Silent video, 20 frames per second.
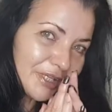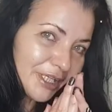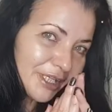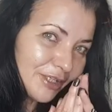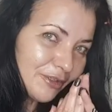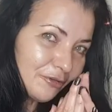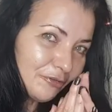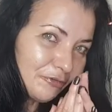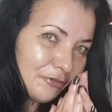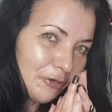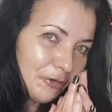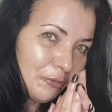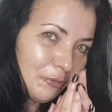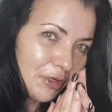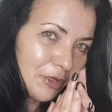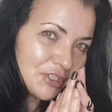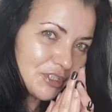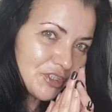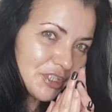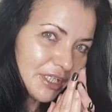Thank you for
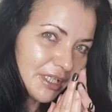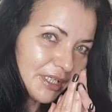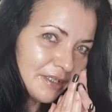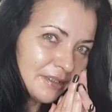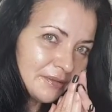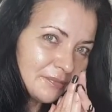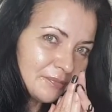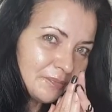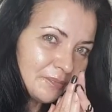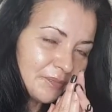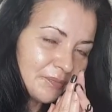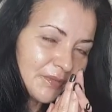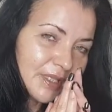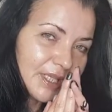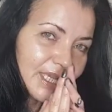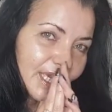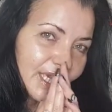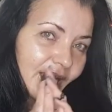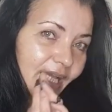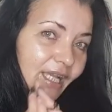watching,
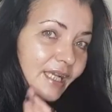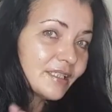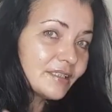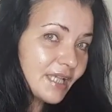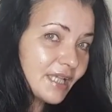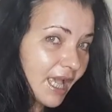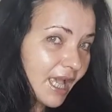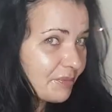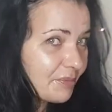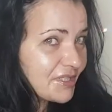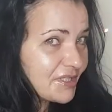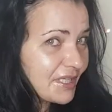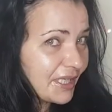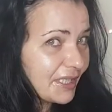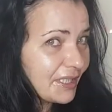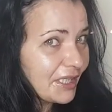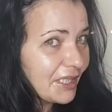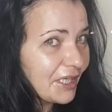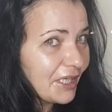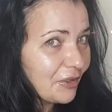and happy
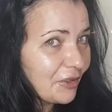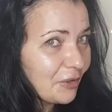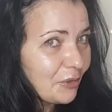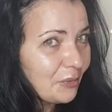skincare.